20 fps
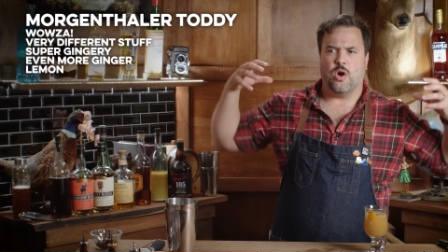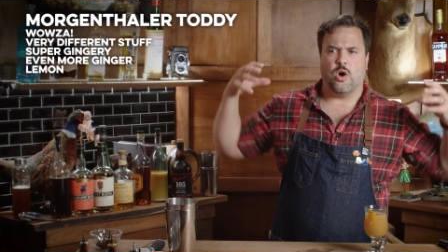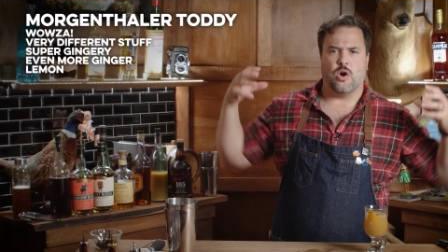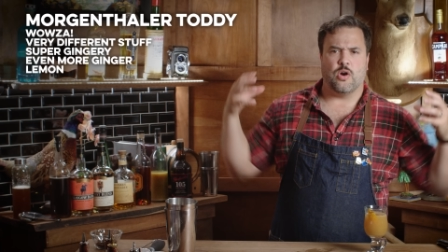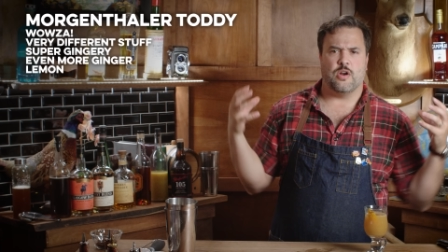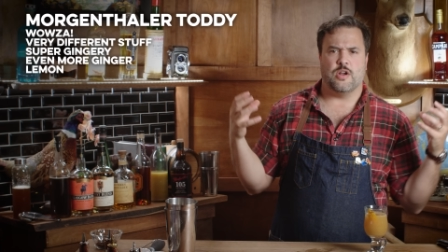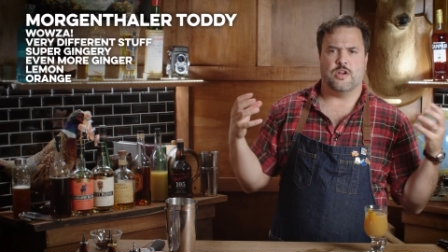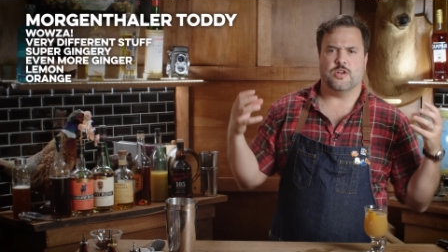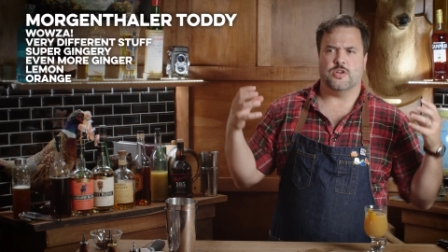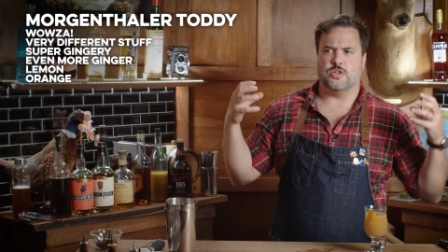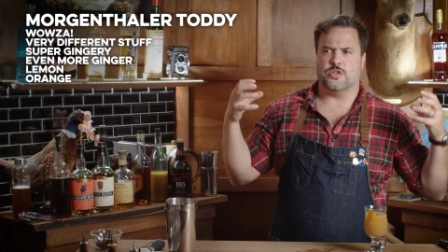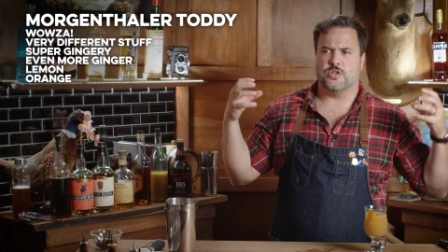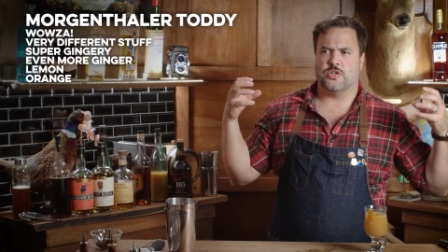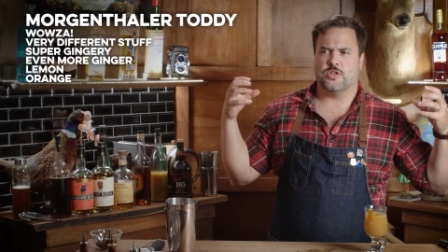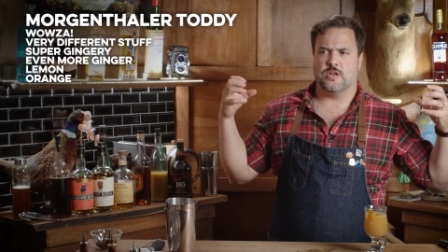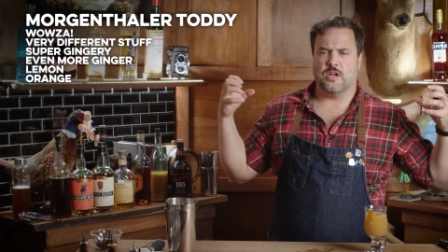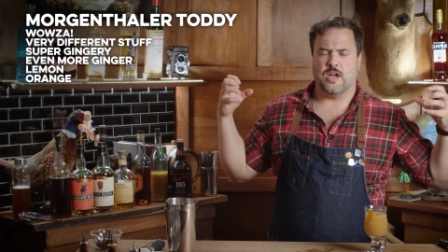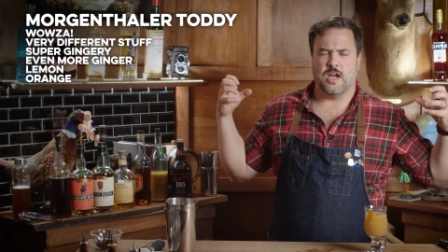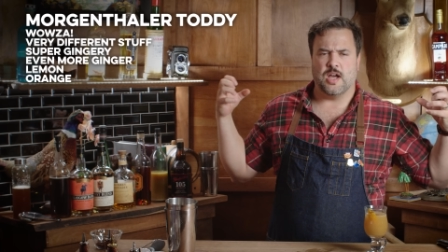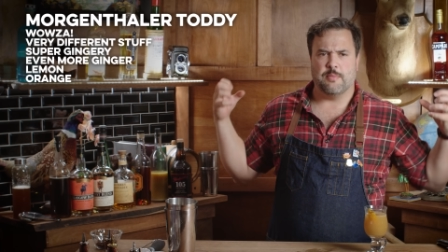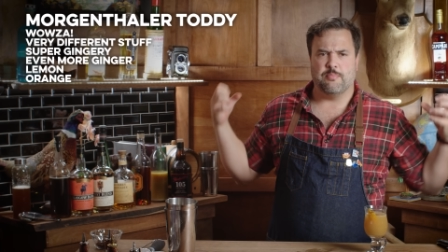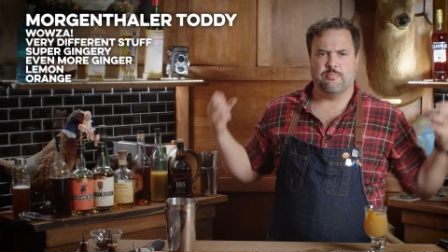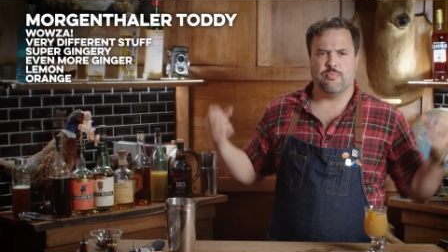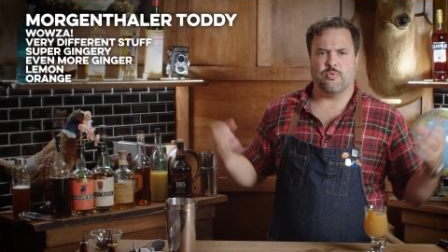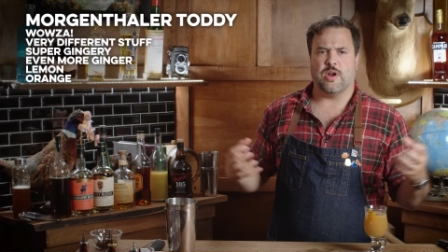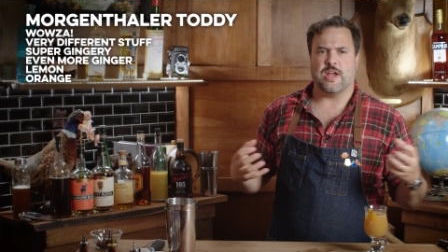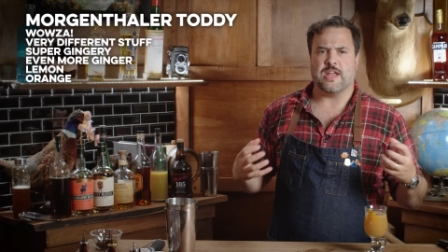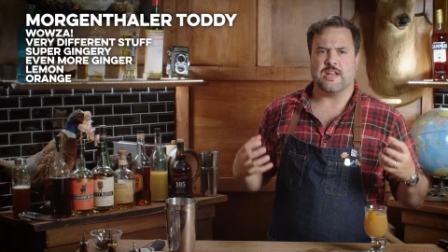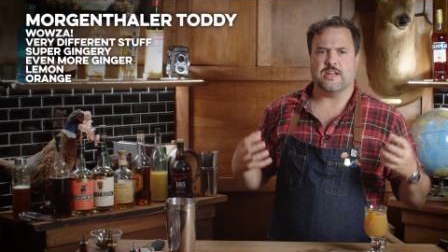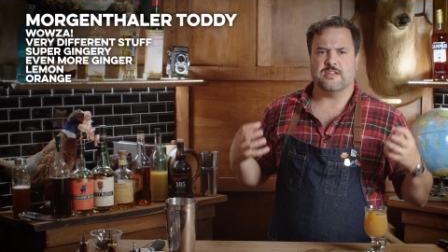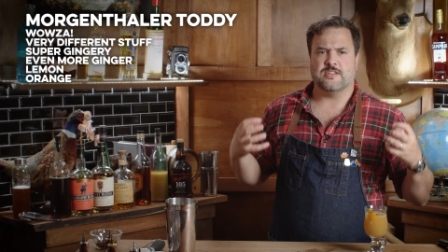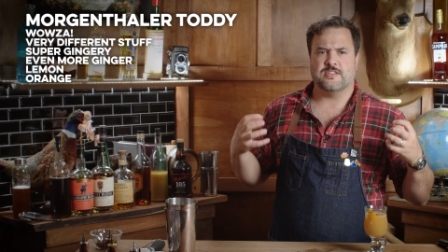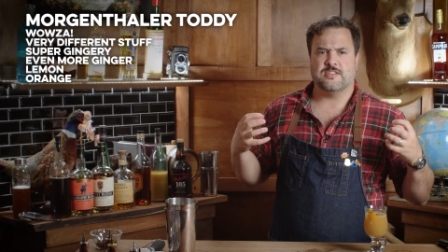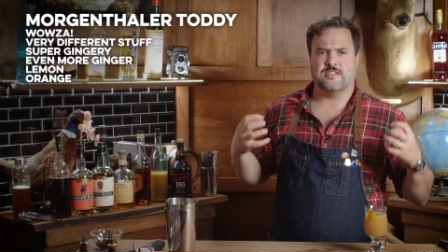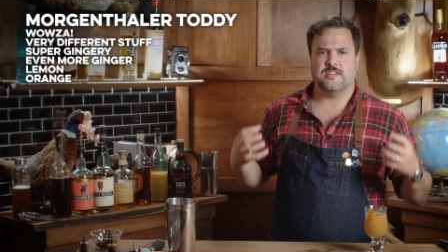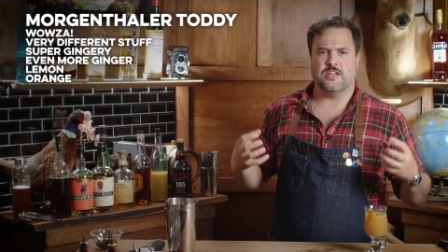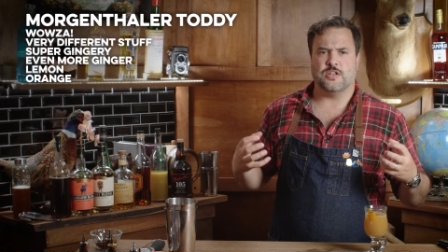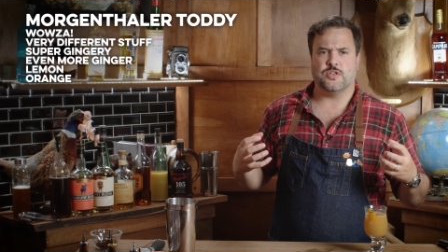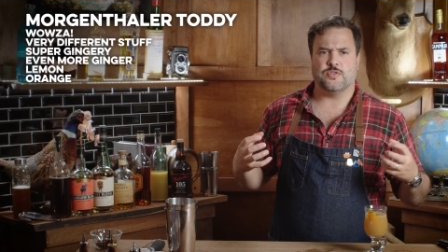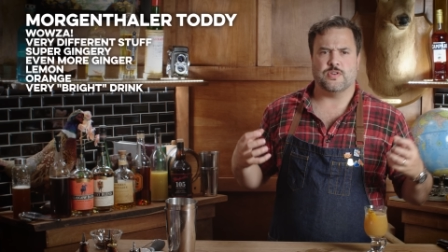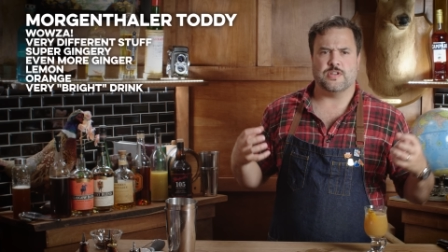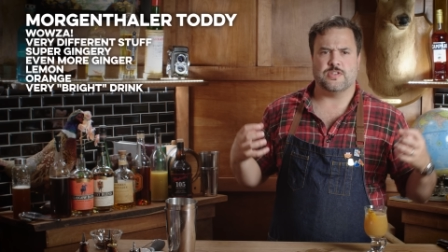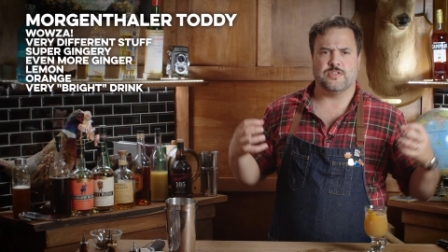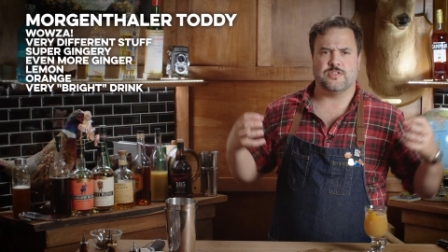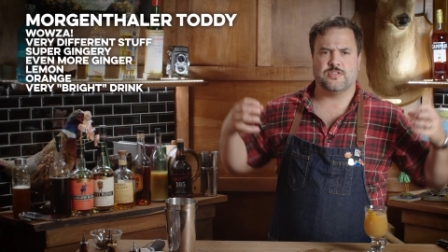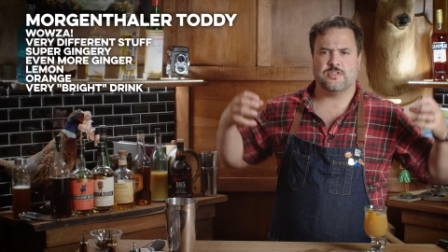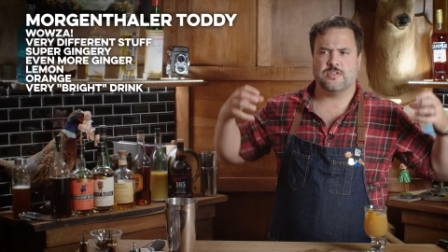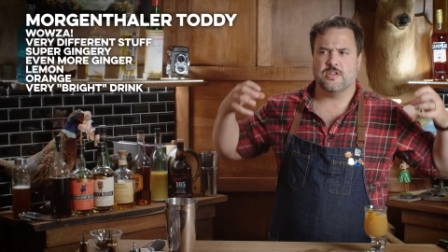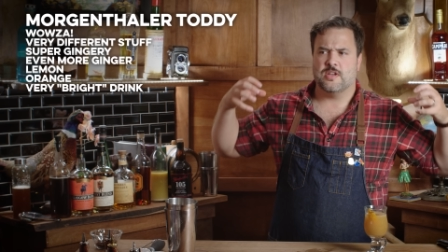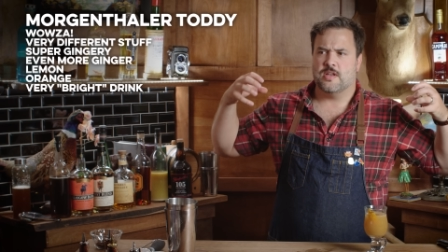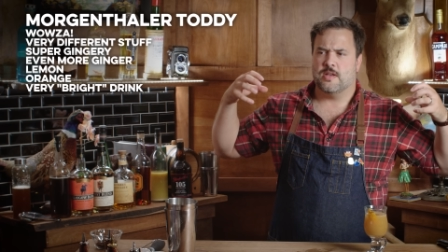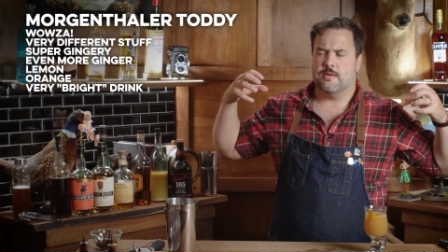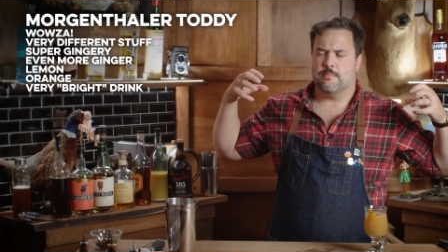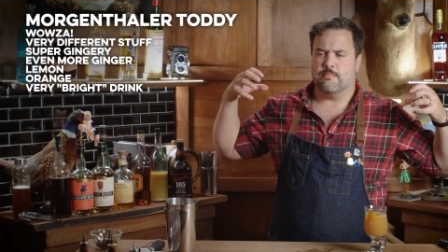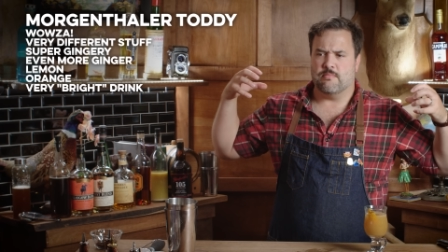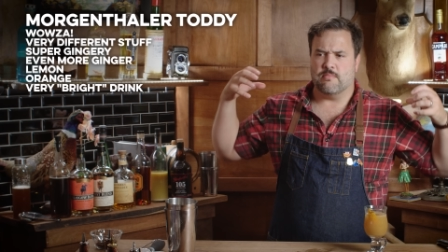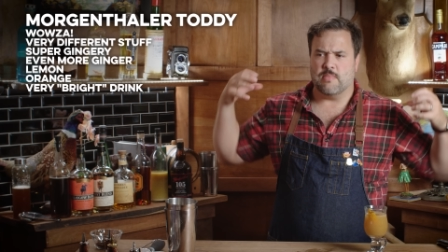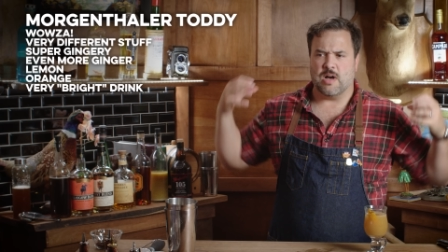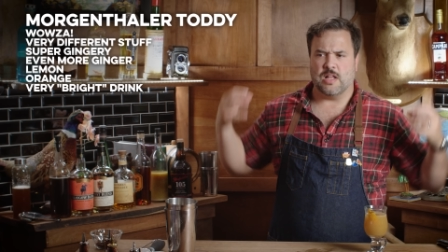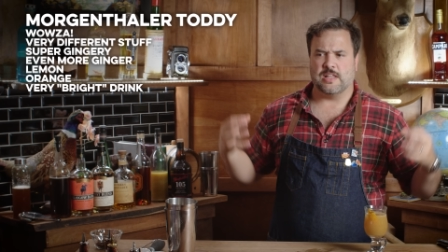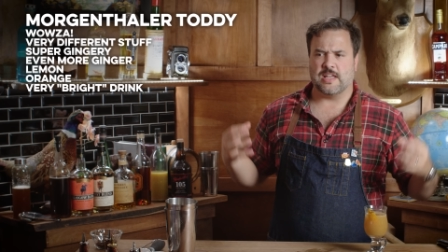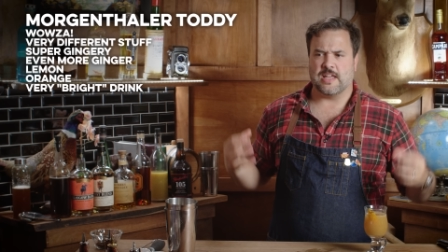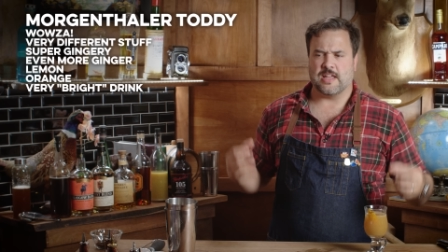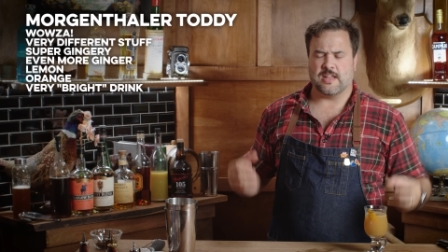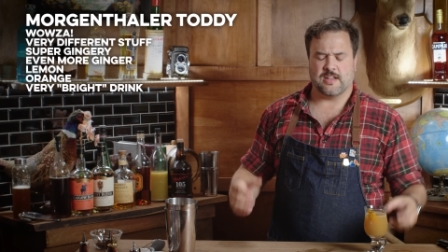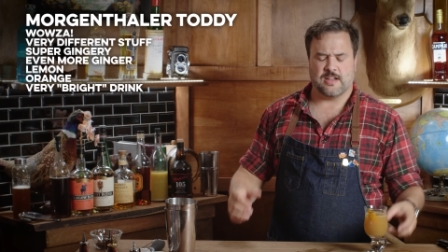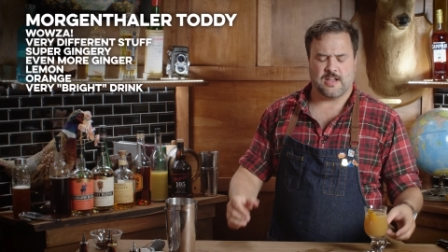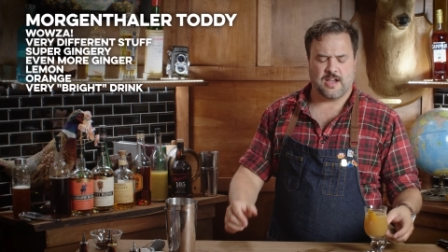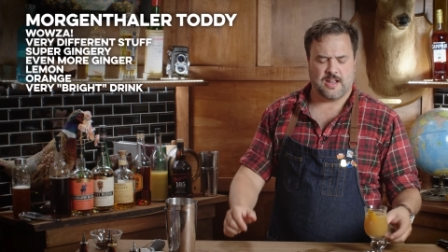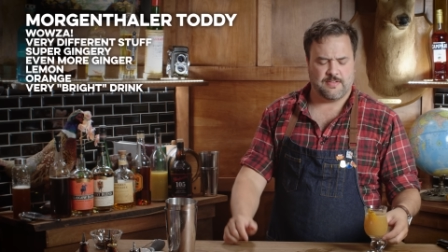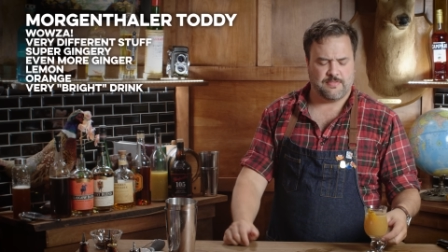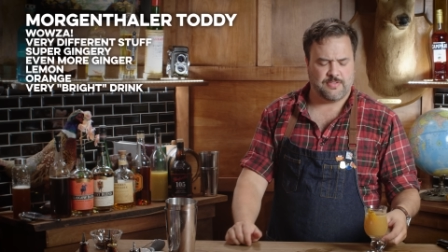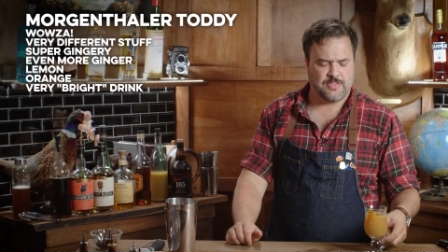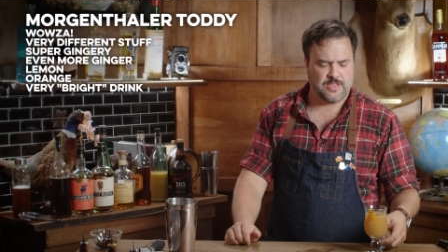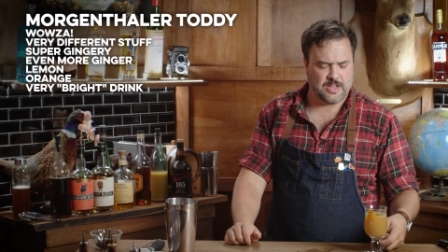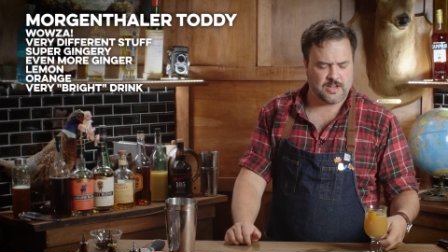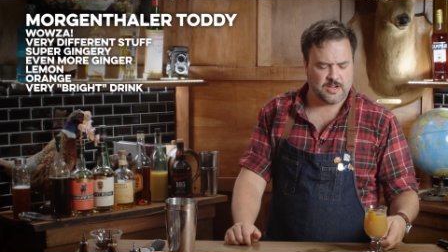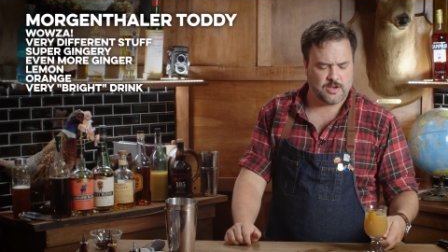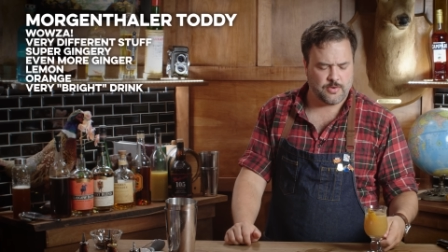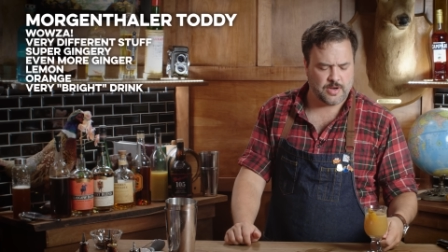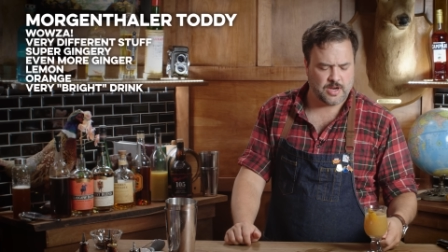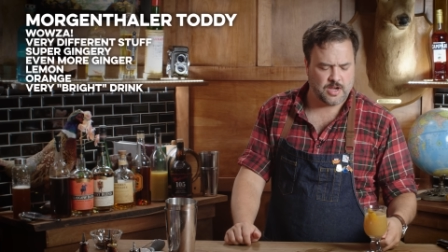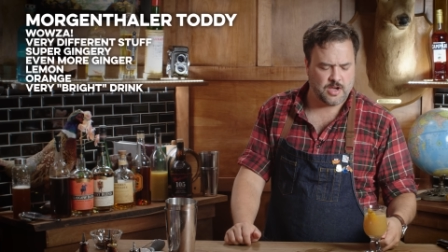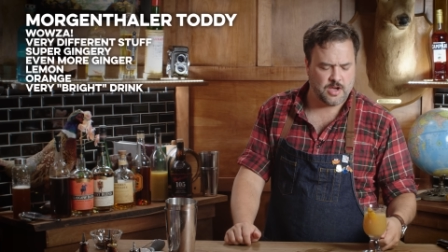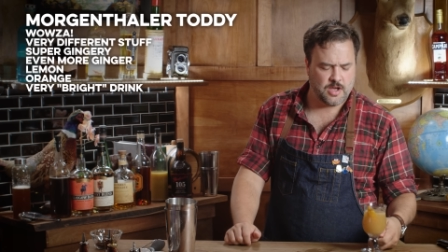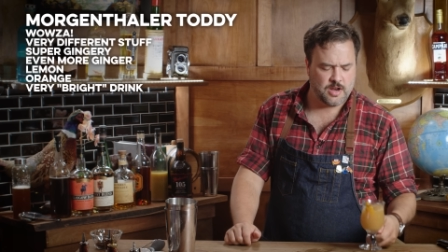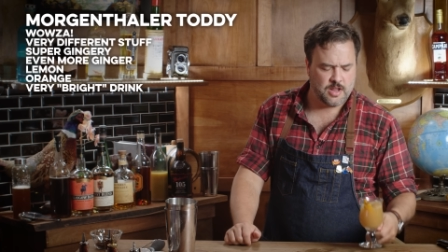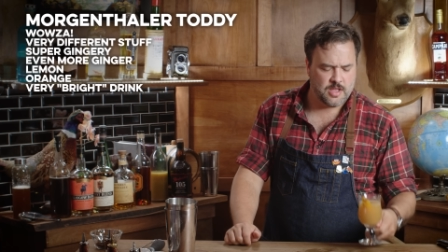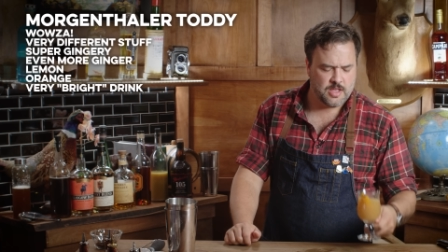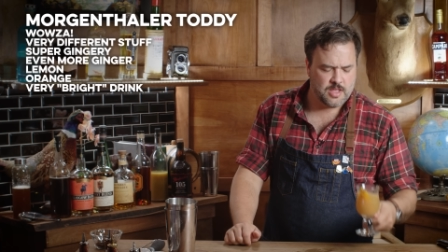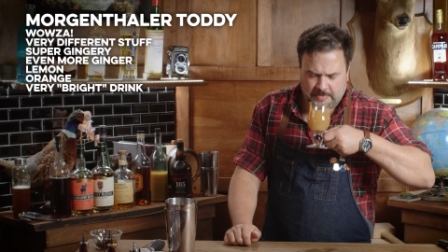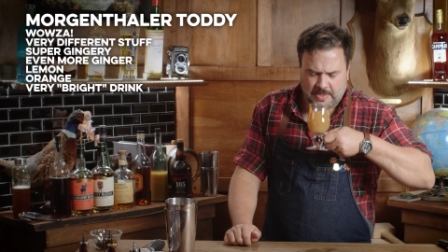orange, uh, bright citrus, mulling kind of thing going on.